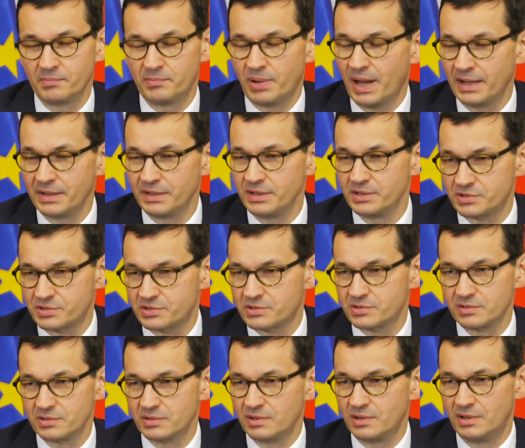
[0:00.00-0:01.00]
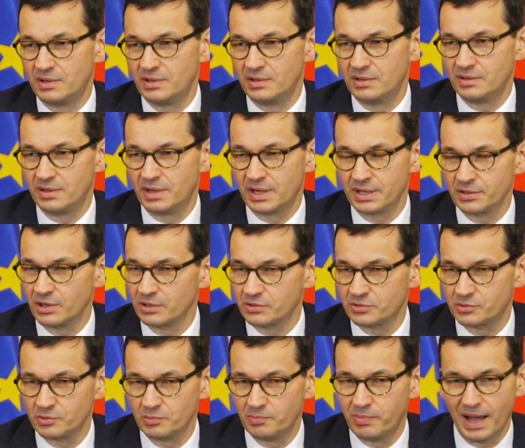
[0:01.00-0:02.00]
punish or
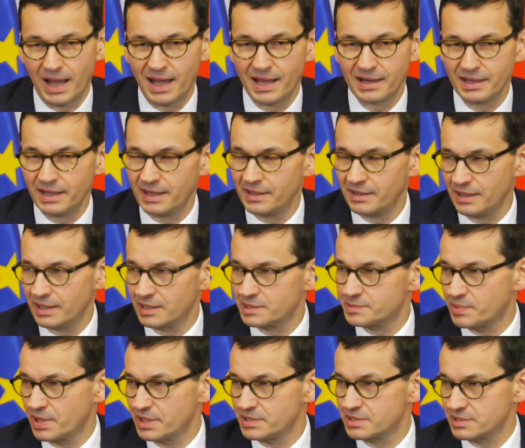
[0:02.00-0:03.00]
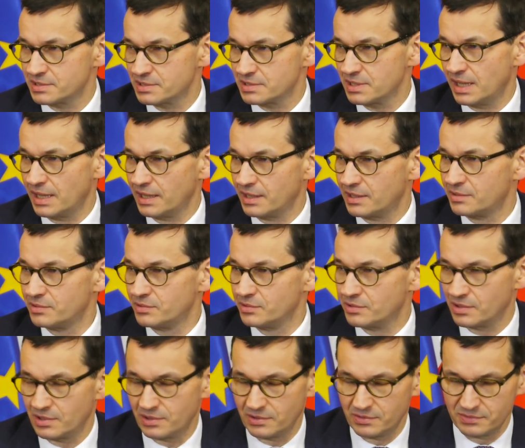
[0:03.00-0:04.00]
not to ban any expressions like,
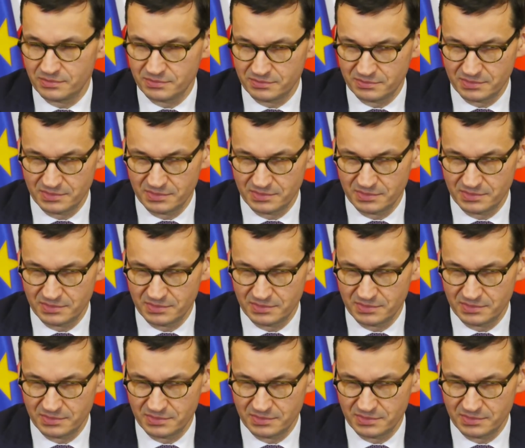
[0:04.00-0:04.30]
you know,